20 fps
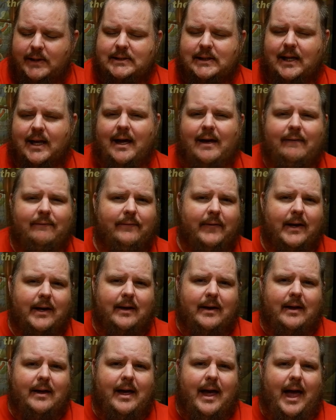Life,
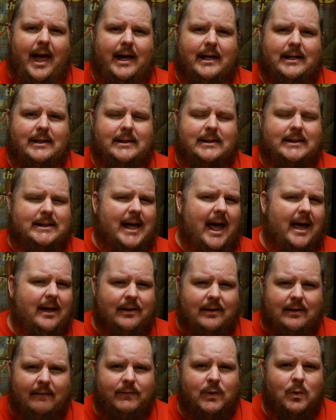and
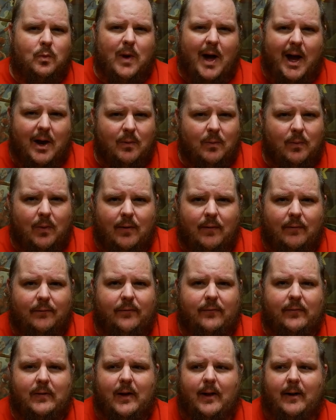Cycle of the Werewolf.